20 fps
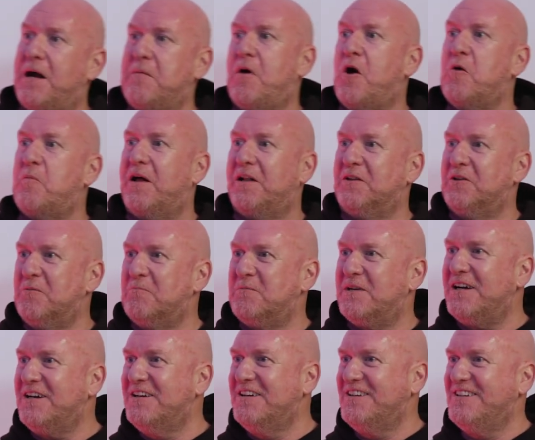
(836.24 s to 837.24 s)
my mobile
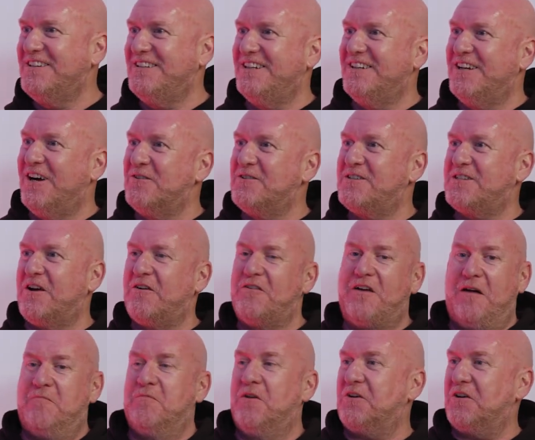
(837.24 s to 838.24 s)
number, you know, so
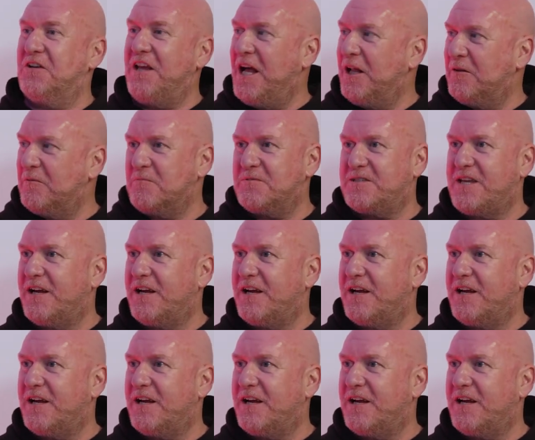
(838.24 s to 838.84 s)
I'm not going to help them